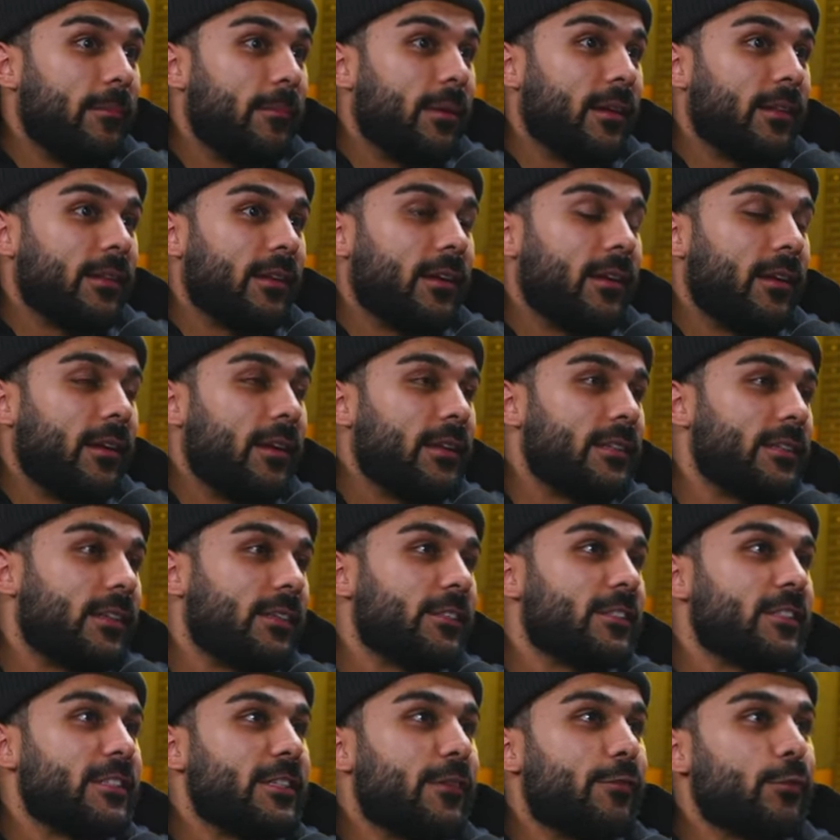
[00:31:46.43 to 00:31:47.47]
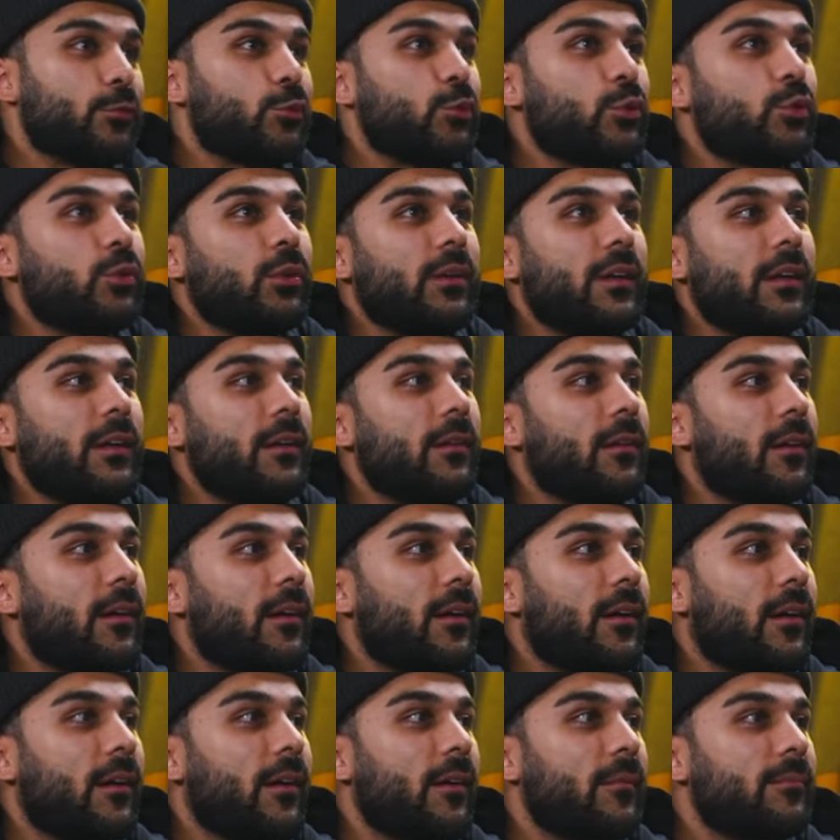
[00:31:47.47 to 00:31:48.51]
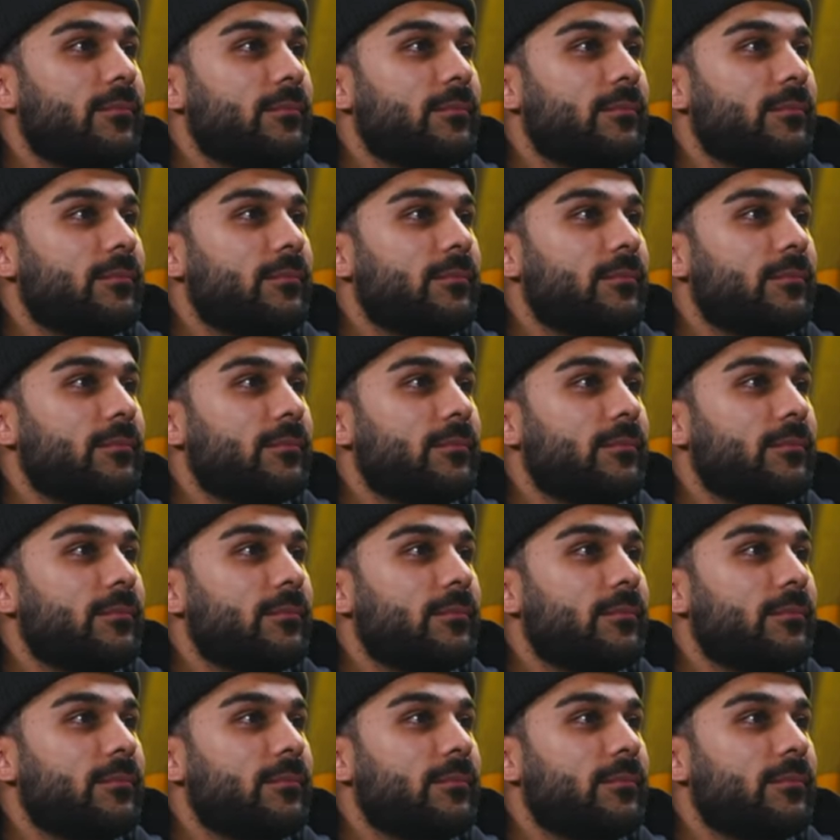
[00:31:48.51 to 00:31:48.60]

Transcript: but there there's a difference between uh,